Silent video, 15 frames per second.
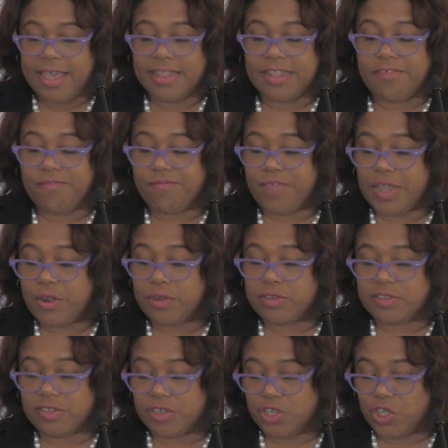The figures
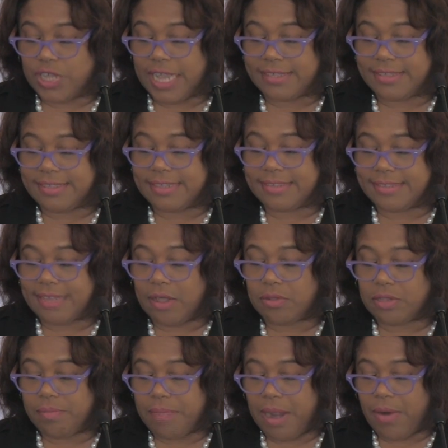suggest that
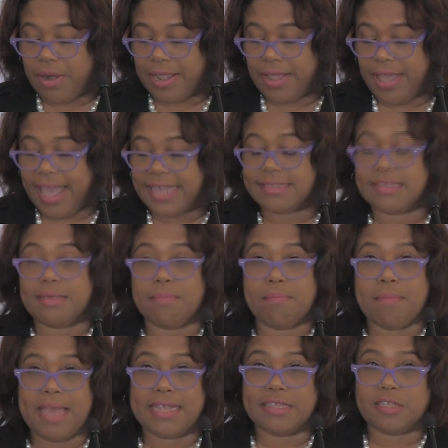South America has
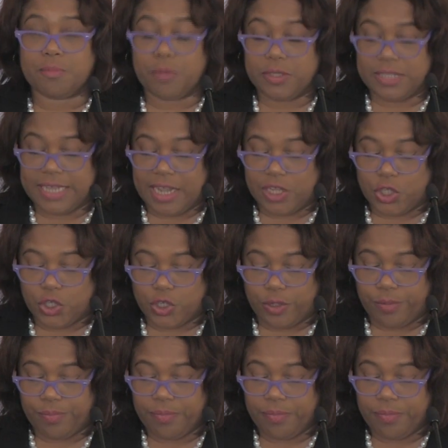immense potential.